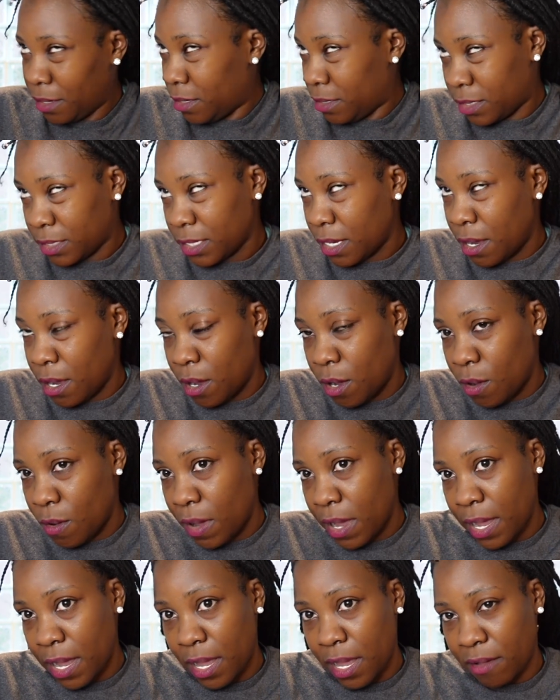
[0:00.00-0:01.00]

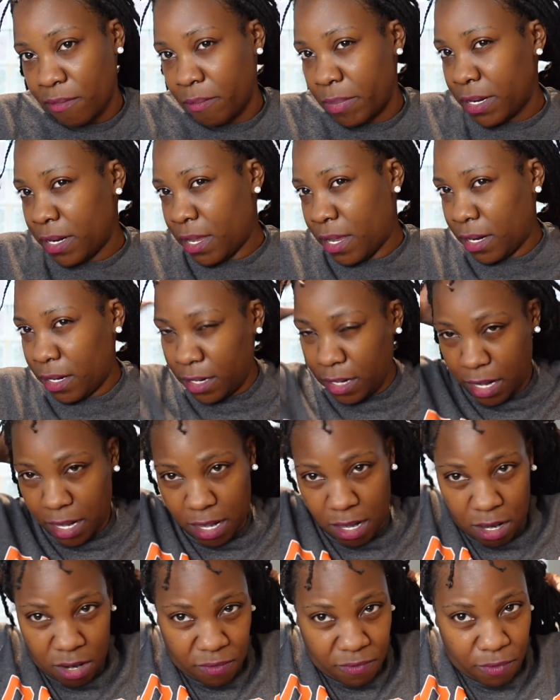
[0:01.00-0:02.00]
So I have been at it
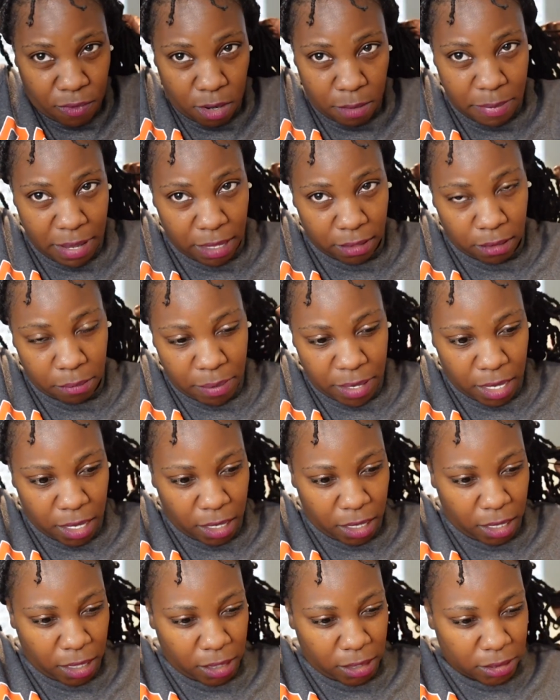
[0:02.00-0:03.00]
now for about the
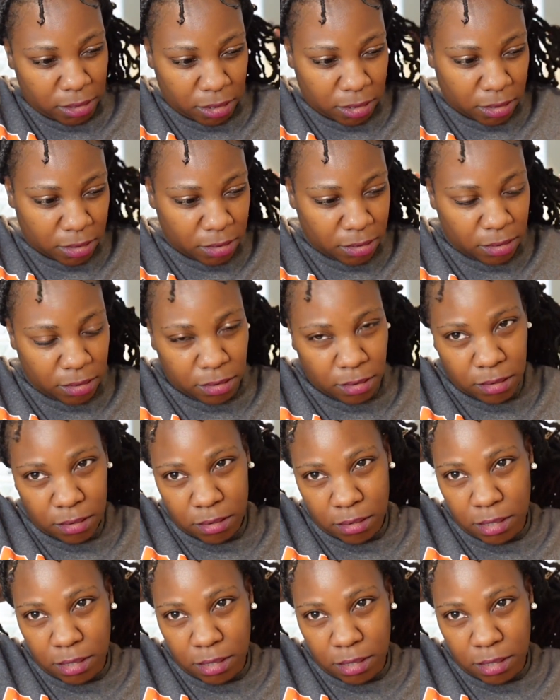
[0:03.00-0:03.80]
past,